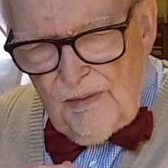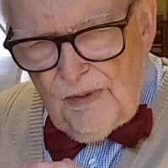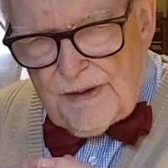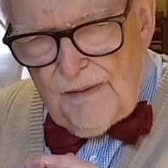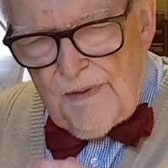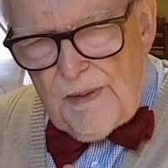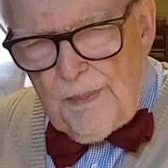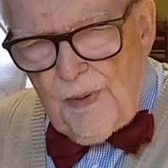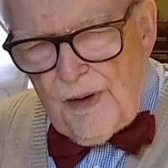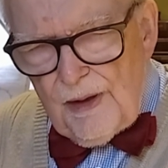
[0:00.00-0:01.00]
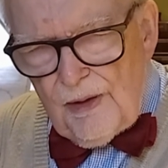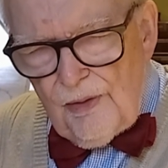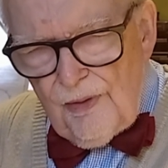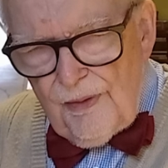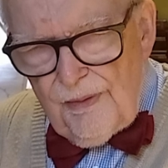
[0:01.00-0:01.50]
Whatever the point,
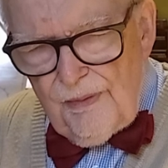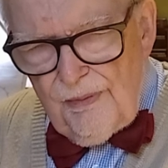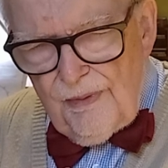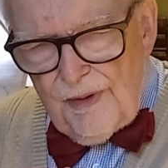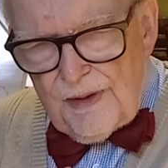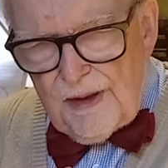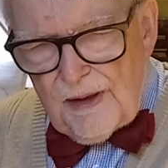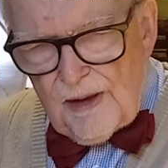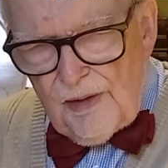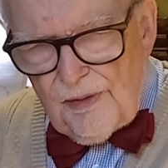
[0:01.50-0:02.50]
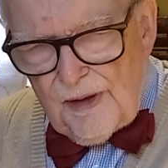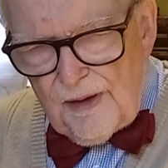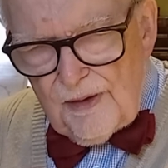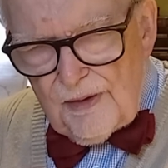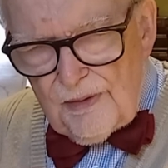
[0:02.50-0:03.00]
Lord, that is
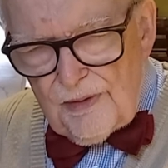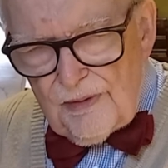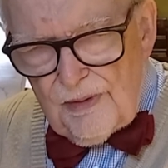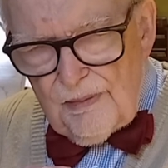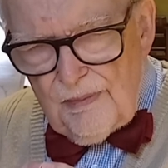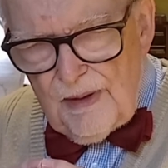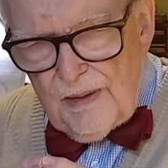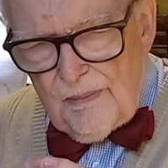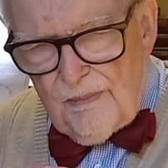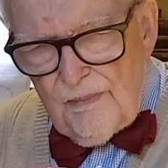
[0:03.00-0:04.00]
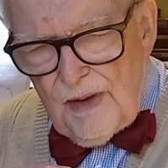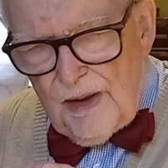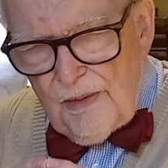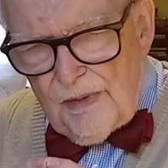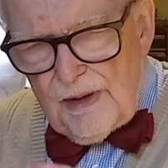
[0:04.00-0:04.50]
closest to you,
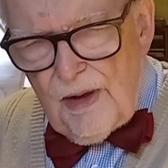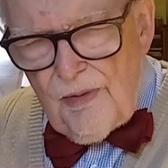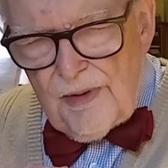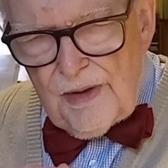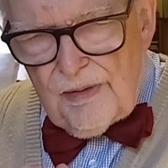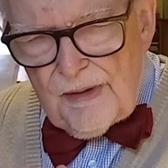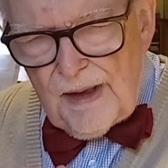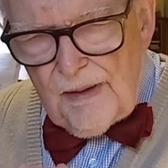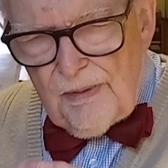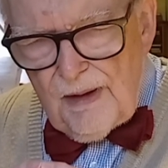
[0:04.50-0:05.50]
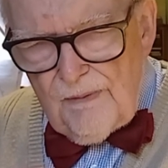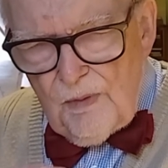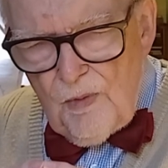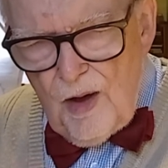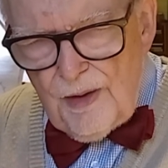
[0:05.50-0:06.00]
we know that you say wherever
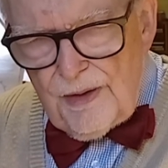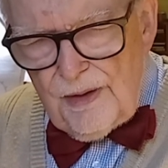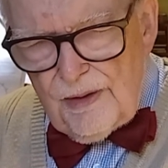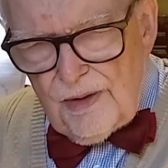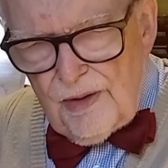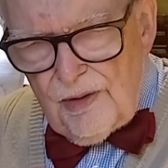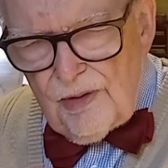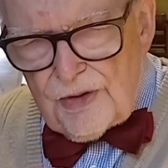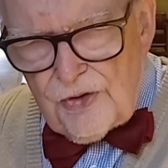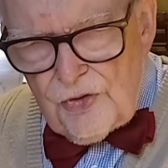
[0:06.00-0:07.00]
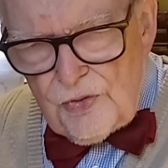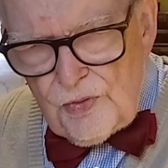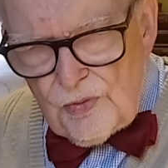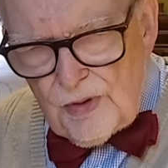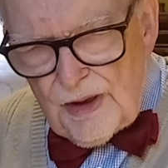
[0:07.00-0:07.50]
one or
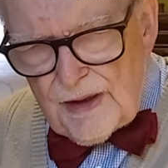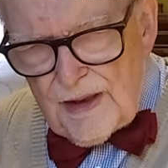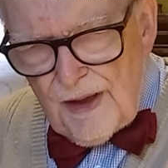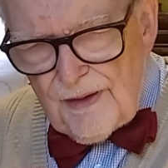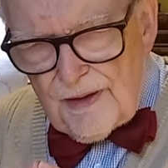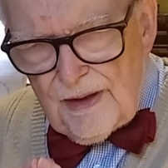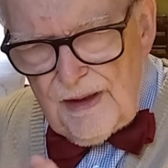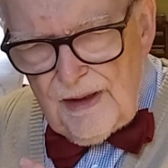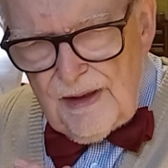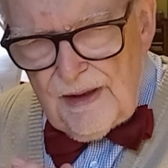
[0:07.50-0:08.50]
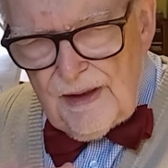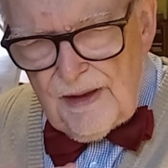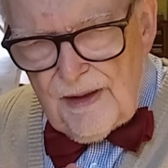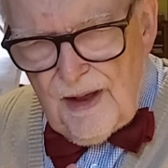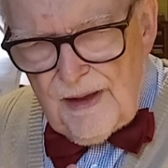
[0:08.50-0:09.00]
two are gathered
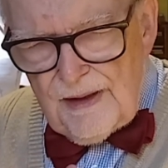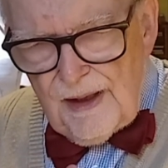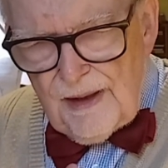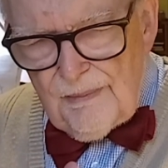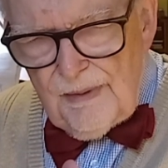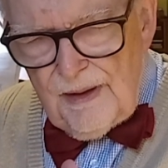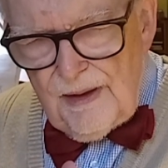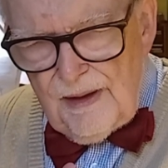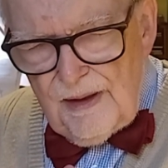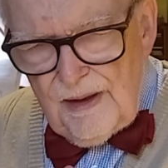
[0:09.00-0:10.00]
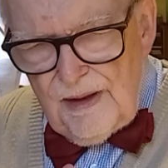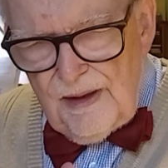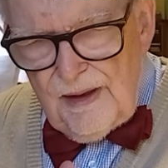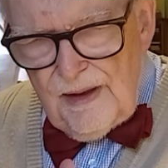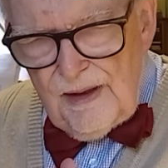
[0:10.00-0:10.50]
in thy name,
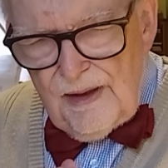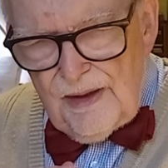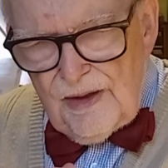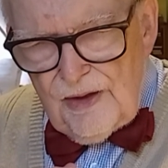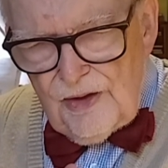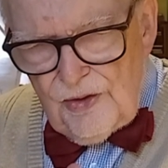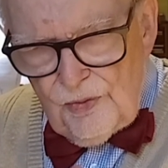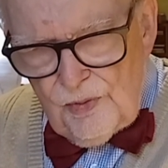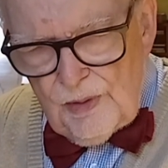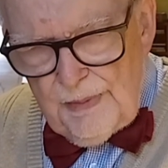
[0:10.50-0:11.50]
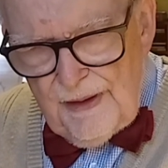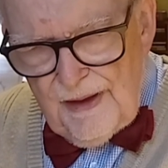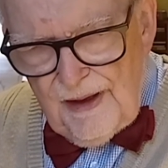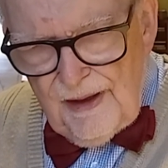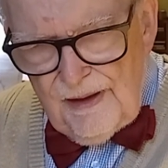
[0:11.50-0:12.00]
you will be
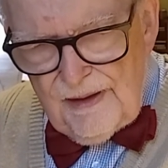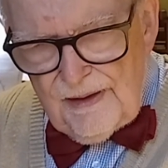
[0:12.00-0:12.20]
there.